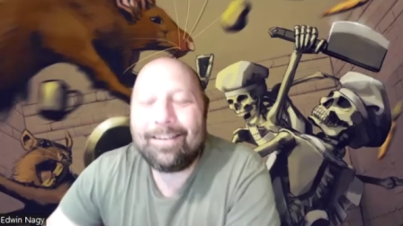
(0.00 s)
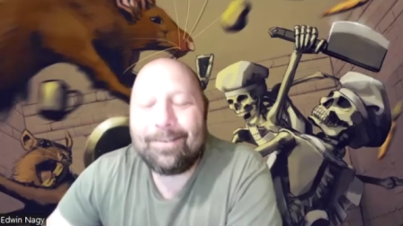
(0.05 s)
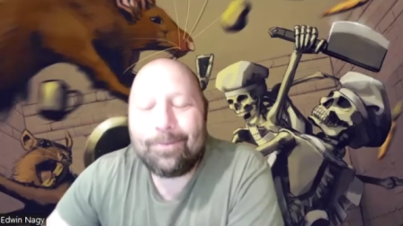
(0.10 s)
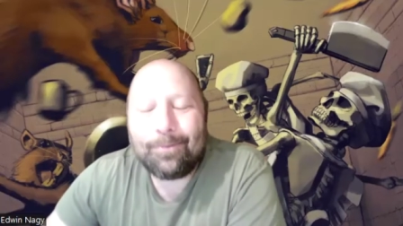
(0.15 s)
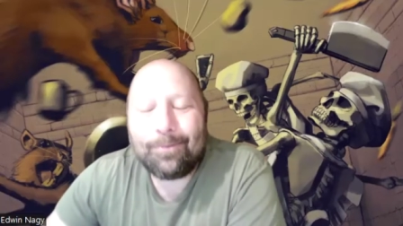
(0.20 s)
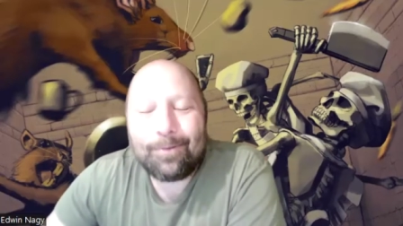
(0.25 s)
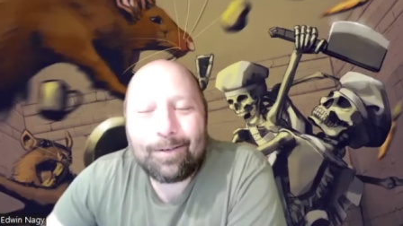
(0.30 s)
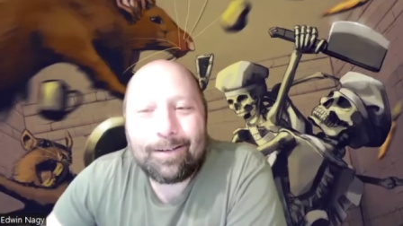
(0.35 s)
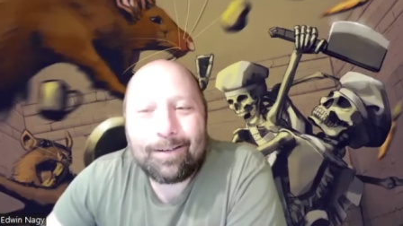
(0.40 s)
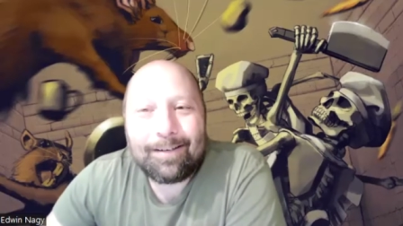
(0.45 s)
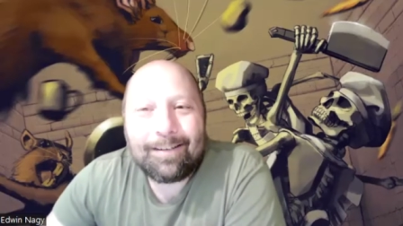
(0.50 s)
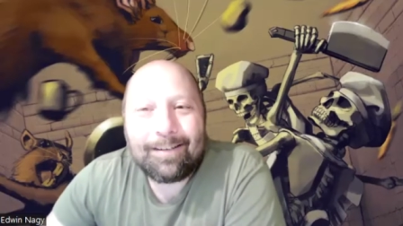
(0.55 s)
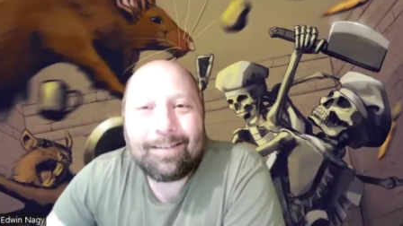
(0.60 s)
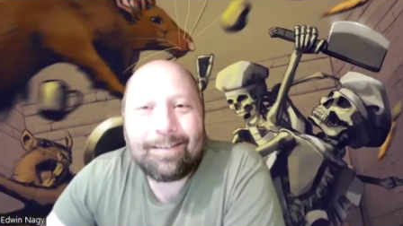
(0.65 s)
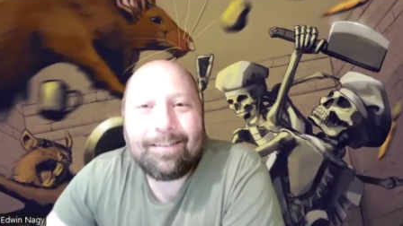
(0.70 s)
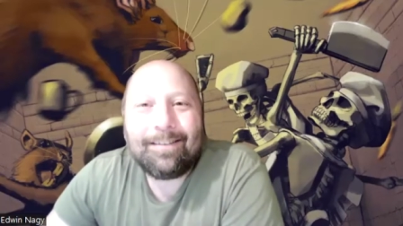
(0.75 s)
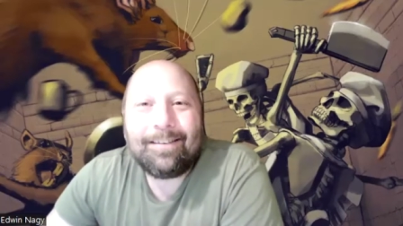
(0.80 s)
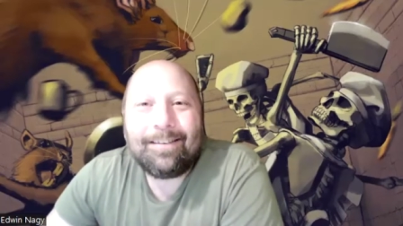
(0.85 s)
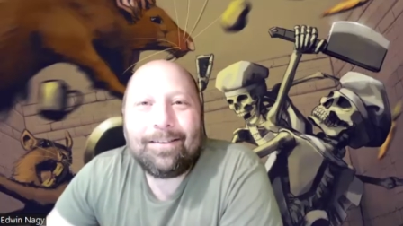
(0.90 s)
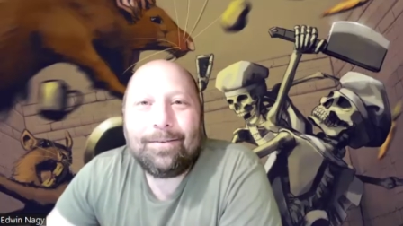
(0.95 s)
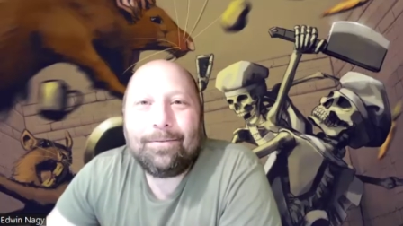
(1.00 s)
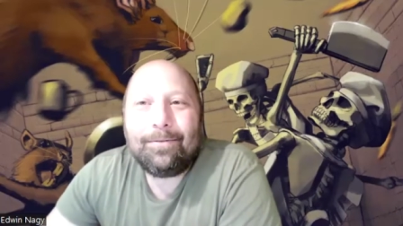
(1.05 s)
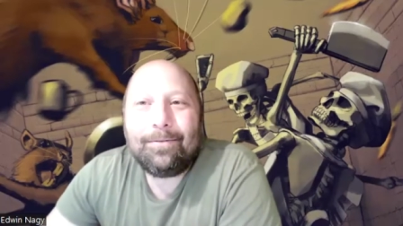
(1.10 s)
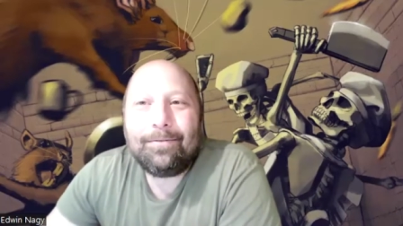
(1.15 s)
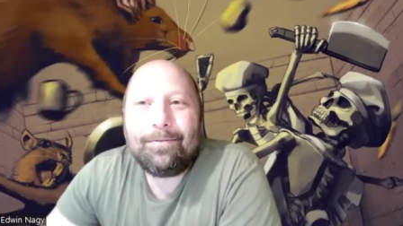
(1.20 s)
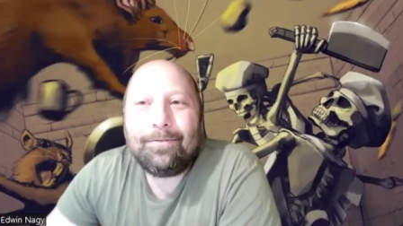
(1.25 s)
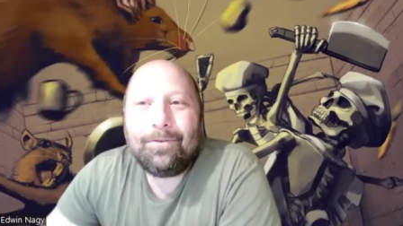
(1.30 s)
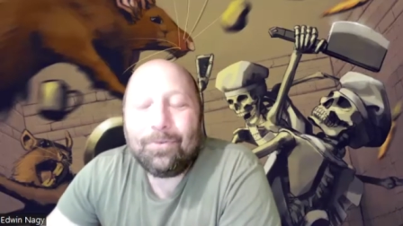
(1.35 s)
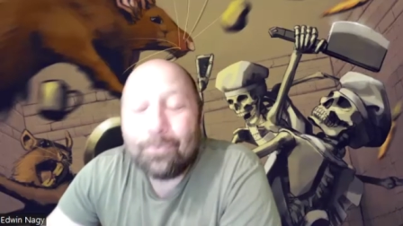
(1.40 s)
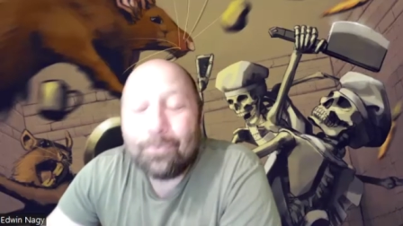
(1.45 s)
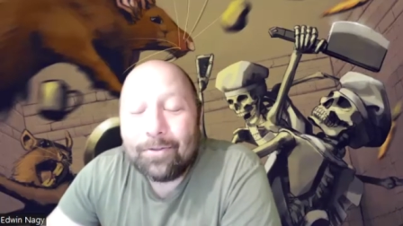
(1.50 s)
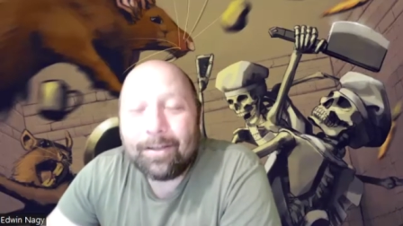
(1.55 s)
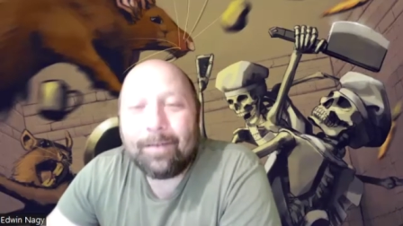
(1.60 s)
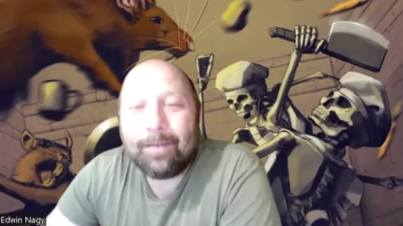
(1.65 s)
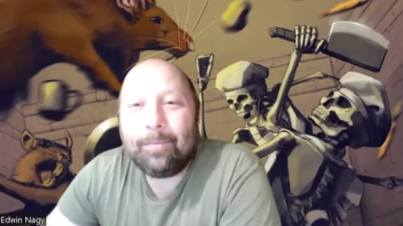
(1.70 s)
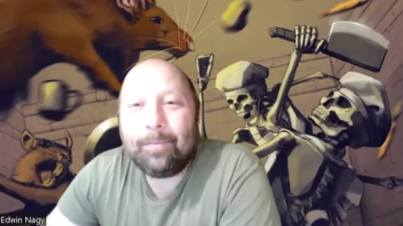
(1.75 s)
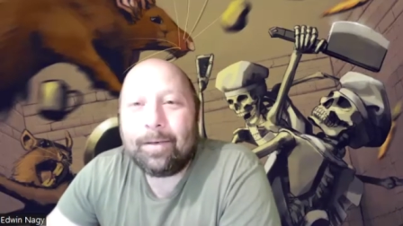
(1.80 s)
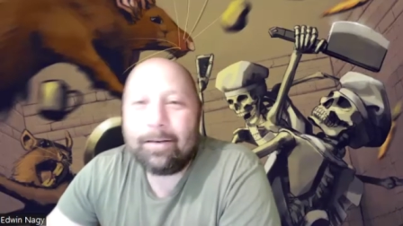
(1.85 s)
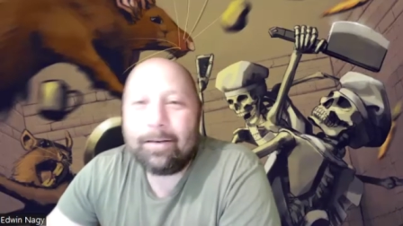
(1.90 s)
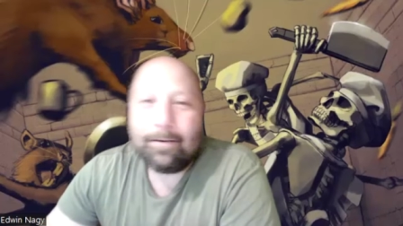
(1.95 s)
You uh, you do
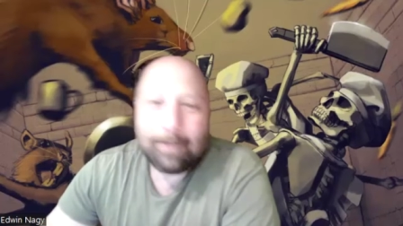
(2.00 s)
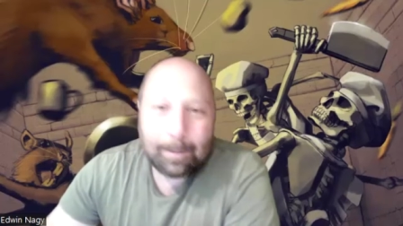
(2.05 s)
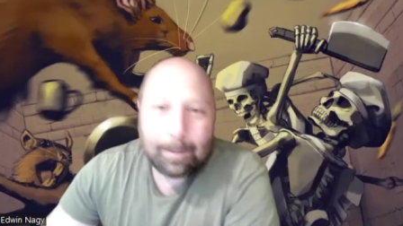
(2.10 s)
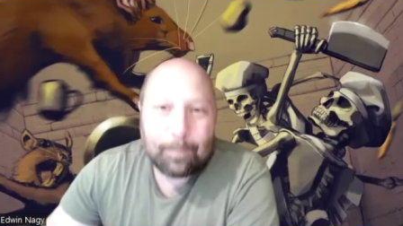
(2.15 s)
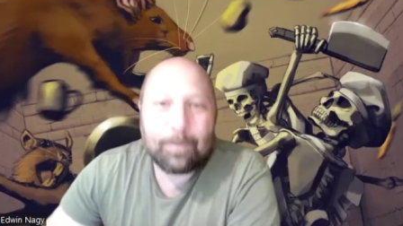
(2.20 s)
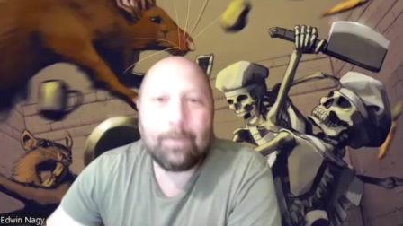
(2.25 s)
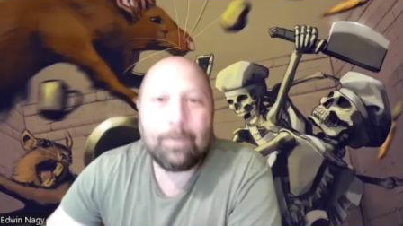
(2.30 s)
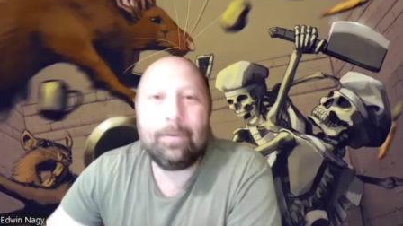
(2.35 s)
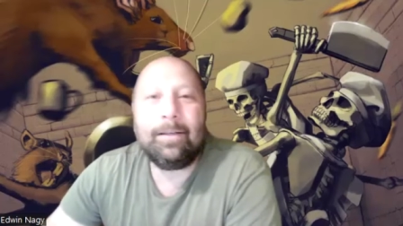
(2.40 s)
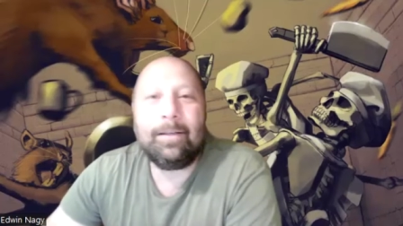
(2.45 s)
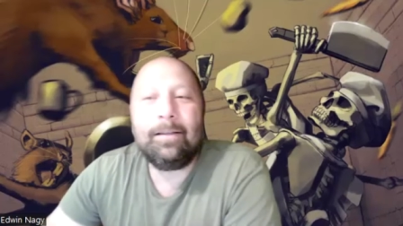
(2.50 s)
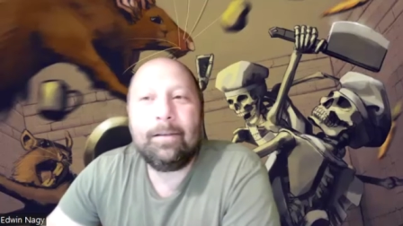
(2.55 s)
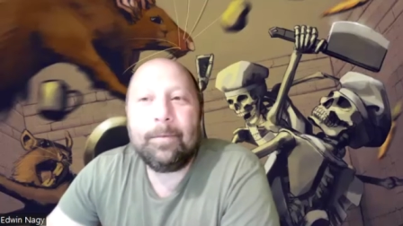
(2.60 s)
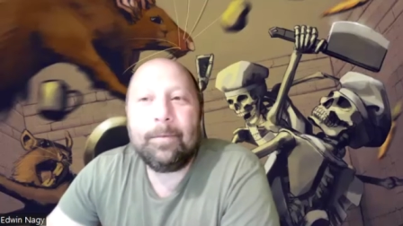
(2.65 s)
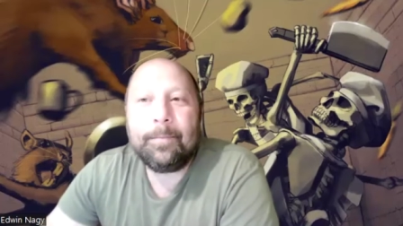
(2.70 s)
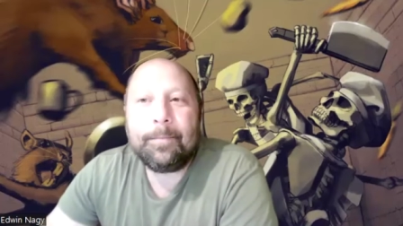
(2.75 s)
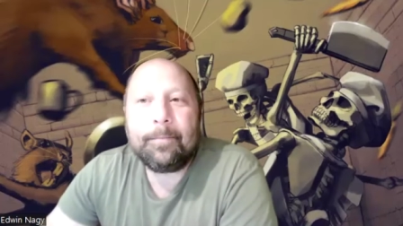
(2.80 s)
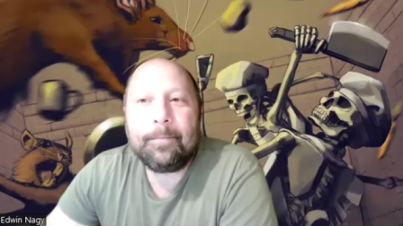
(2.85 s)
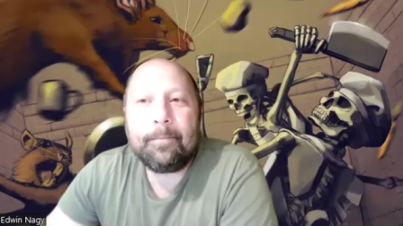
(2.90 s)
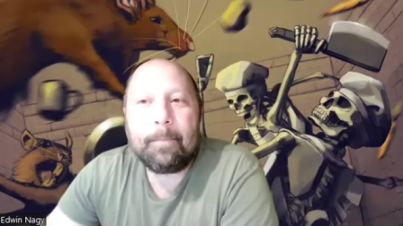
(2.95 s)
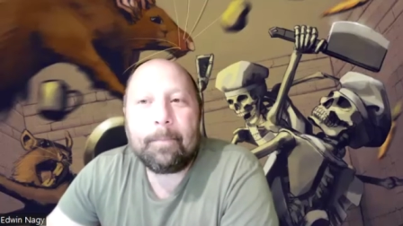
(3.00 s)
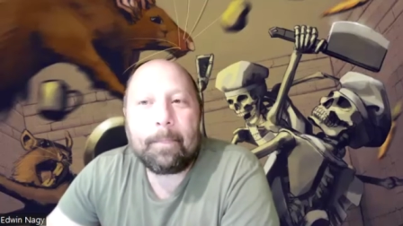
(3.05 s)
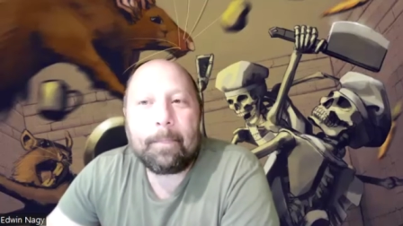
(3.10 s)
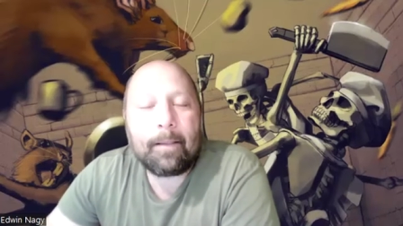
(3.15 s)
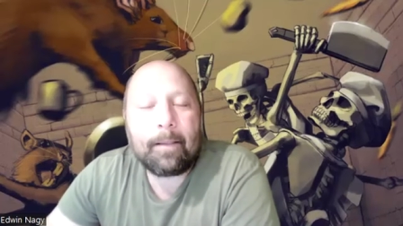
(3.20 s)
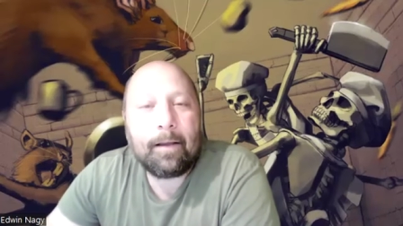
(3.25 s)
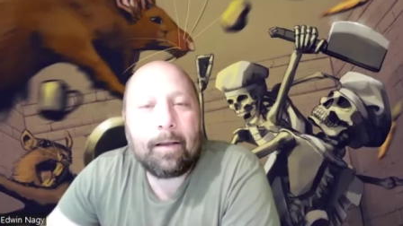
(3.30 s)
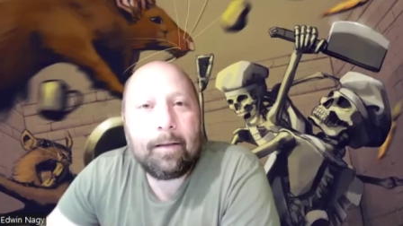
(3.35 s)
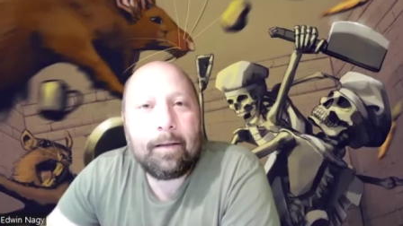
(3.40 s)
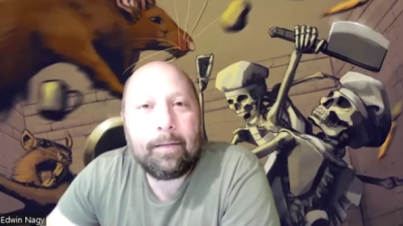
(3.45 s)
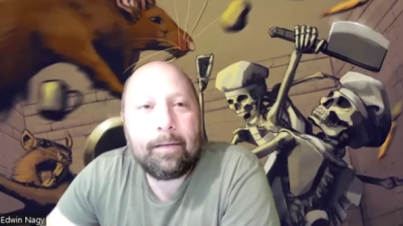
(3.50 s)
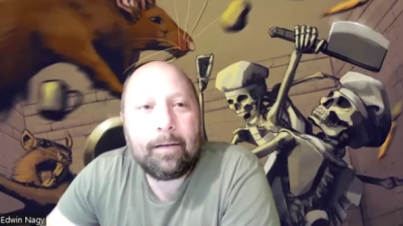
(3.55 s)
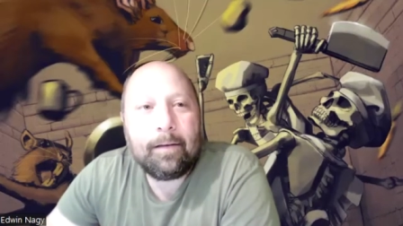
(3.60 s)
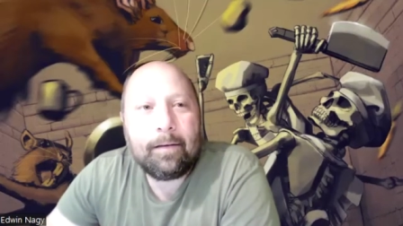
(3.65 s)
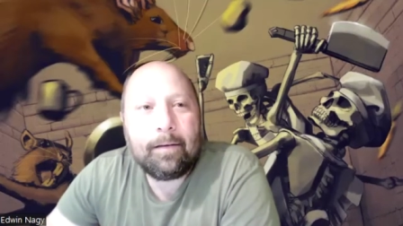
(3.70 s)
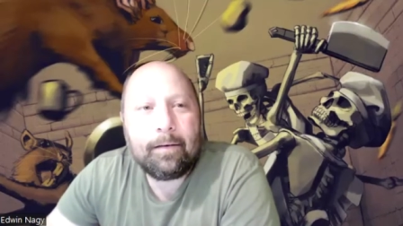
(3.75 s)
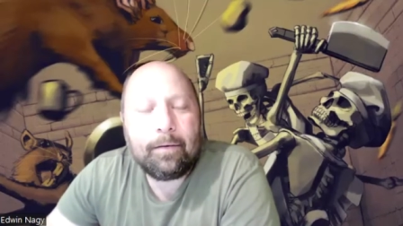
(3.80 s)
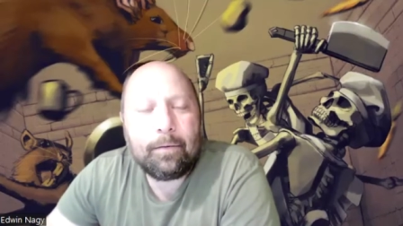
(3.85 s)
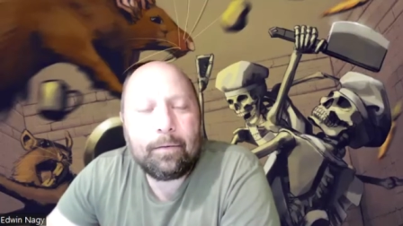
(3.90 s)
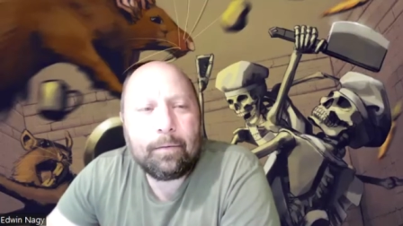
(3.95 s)
them and you keep doing them, and
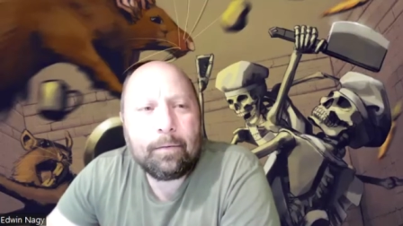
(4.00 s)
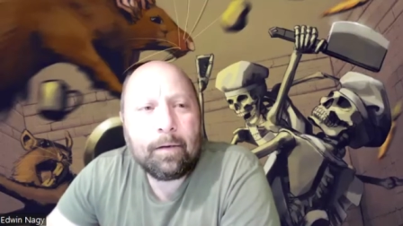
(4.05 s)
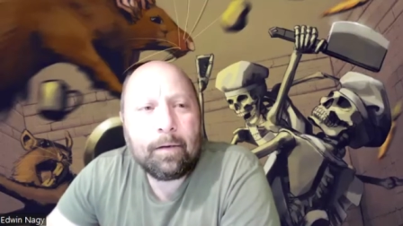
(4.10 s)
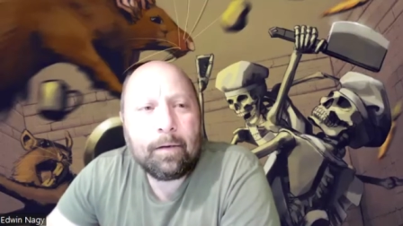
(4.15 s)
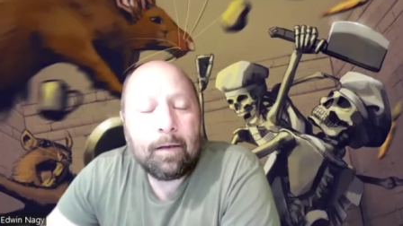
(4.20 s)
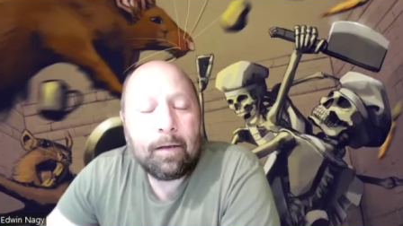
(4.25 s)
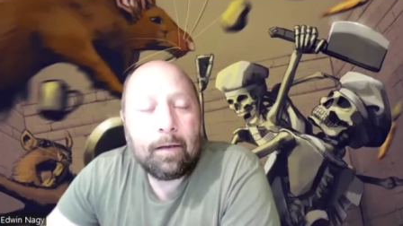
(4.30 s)
then you